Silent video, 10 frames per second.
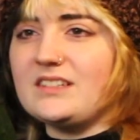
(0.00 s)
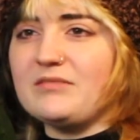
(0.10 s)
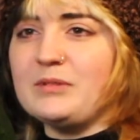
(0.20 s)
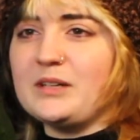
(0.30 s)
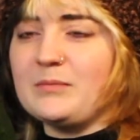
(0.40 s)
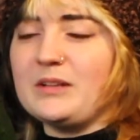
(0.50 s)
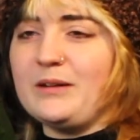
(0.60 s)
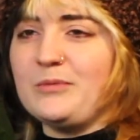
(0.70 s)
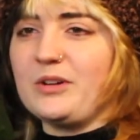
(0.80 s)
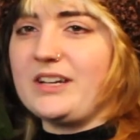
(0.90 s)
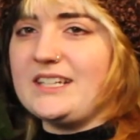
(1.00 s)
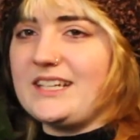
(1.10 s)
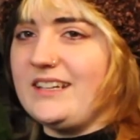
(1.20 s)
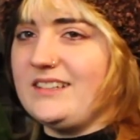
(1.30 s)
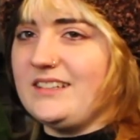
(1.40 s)
I've become a lot more
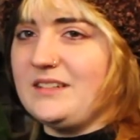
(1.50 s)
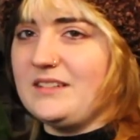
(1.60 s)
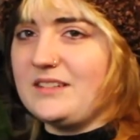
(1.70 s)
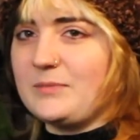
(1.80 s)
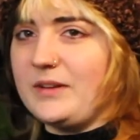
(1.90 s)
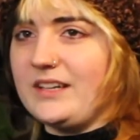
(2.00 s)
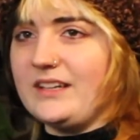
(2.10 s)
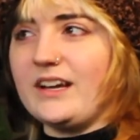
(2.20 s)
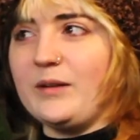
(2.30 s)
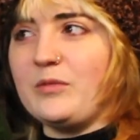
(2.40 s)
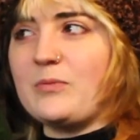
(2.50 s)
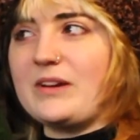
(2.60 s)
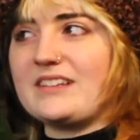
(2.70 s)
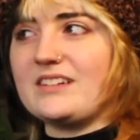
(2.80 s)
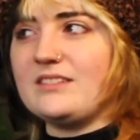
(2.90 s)
content in spending time with
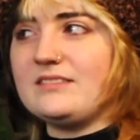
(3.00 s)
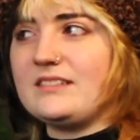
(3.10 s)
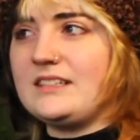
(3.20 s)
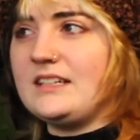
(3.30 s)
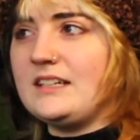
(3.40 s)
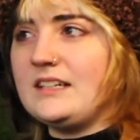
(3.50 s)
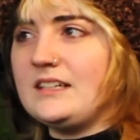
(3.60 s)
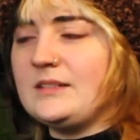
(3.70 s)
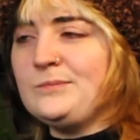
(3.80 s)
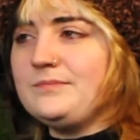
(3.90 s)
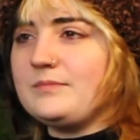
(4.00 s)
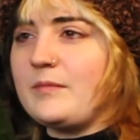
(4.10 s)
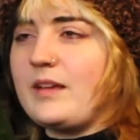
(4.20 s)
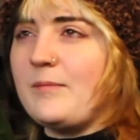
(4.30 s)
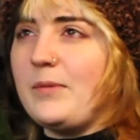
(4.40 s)
myself.
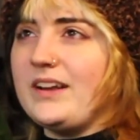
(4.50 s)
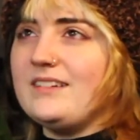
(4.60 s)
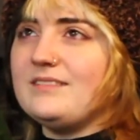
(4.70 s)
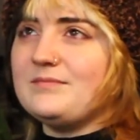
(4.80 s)
But